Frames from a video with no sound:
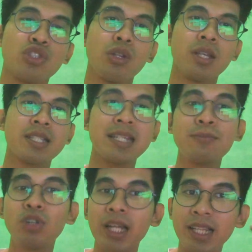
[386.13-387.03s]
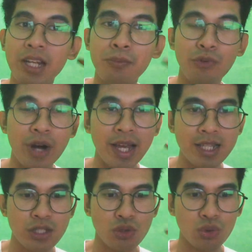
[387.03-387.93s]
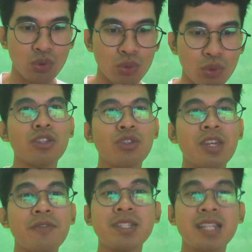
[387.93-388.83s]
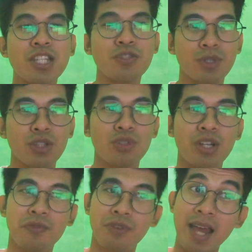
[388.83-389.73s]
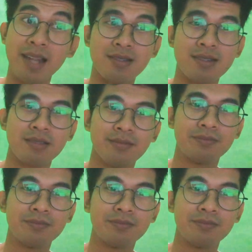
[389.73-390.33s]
stimulate their brain to give a judgment to their friends.